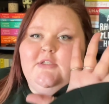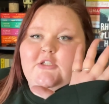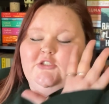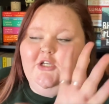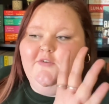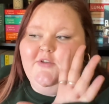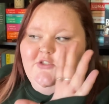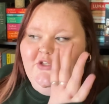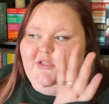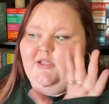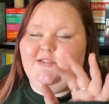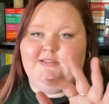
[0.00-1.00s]
shelf has looked
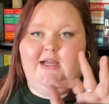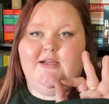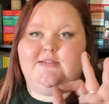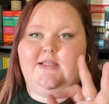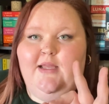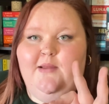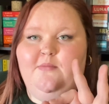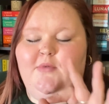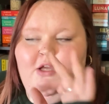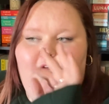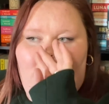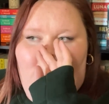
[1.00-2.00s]
the exact same
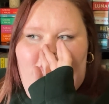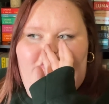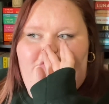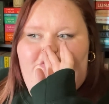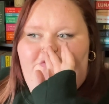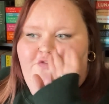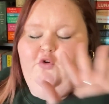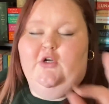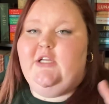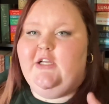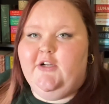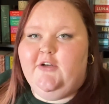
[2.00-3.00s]
for
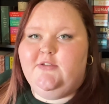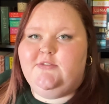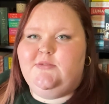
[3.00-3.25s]
years,